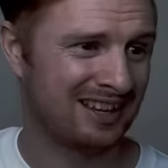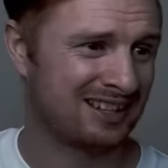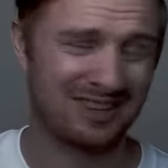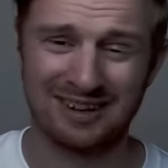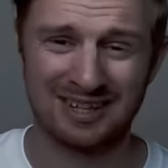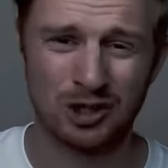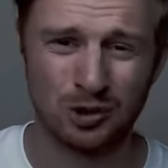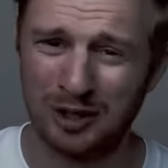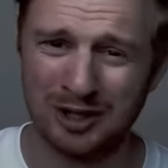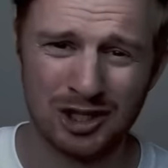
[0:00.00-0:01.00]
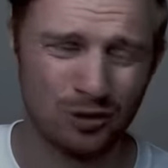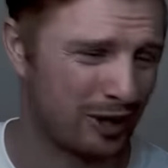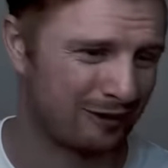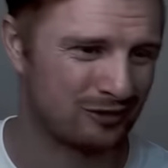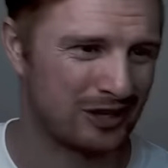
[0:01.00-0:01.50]
Is there a Swedish way
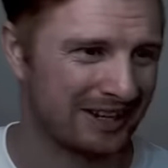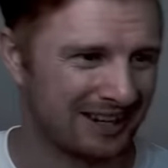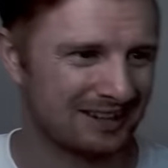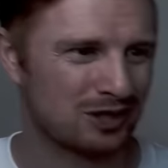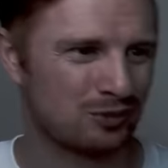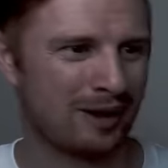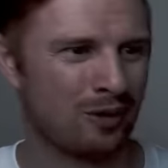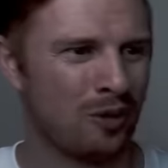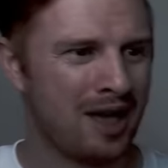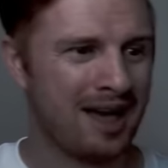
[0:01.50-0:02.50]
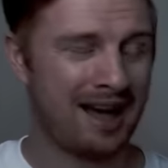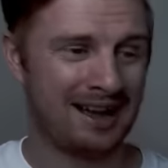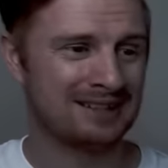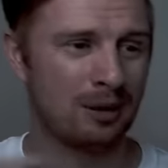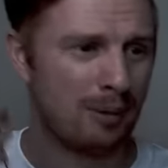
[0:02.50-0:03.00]
of drinking as well?
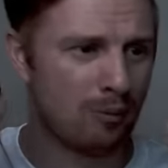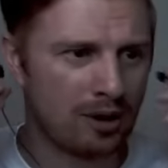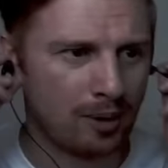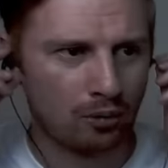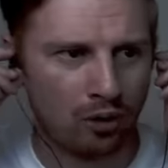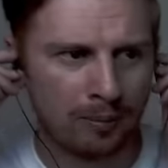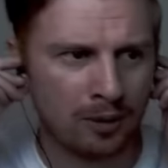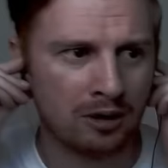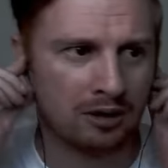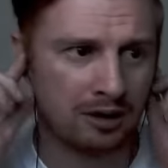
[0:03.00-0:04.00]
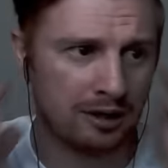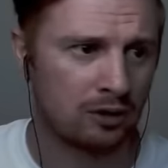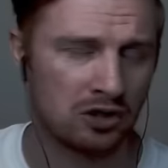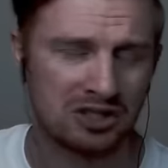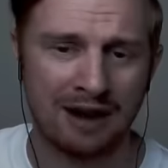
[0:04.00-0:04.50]
And tell me more about Robert
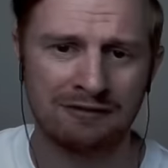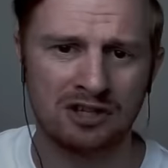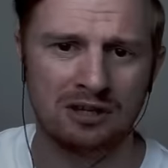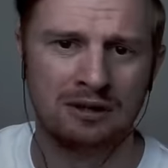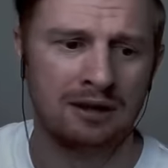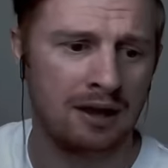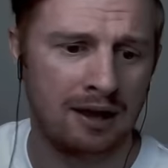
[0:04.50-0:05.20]
Gustafsson.